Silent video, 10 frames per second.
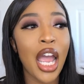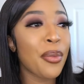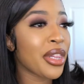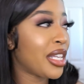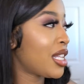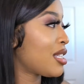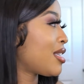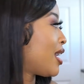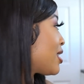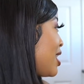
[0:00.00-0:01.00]
I really need to
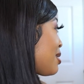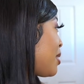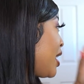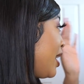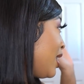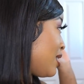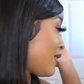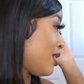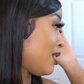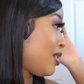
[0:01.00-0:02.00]
sanitize my hands
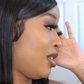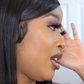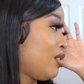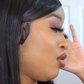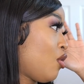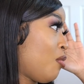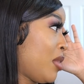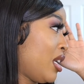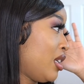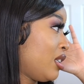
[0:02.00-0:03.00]
because that little old
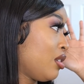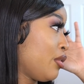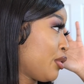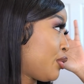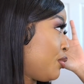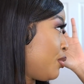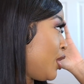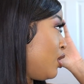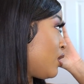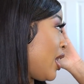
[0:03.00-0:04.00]
man, he didn't look too,
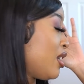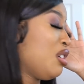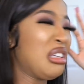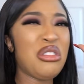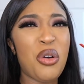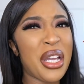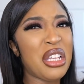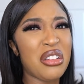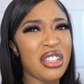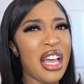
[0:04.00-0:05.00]
he looked like, you know what he
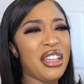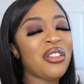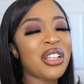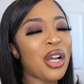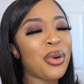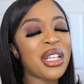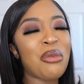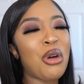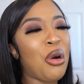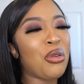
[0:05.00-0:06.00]
looked like? He looked like one of
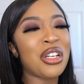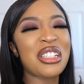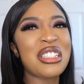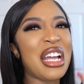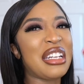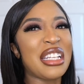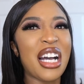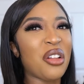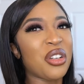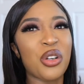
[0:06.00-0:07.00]
them old niggas that dig
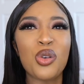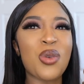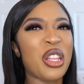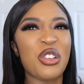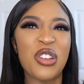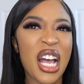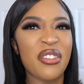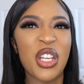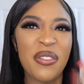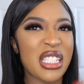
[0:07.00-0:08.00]
out their nose while they're
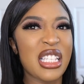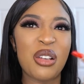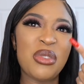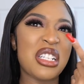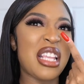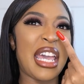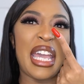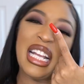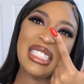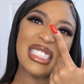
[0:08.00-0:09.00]
driving. You ever seen someone just
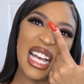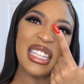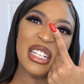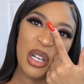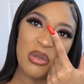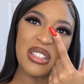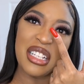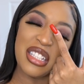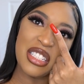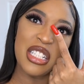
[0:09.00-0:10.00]
like inside the nose,
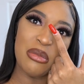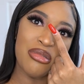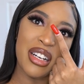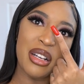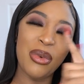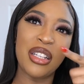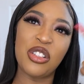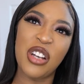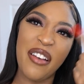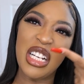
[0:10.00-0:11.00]
like touching their brain while they're
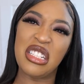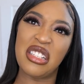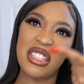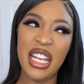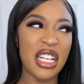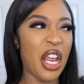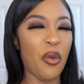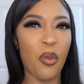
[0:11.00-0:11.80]
driving and then they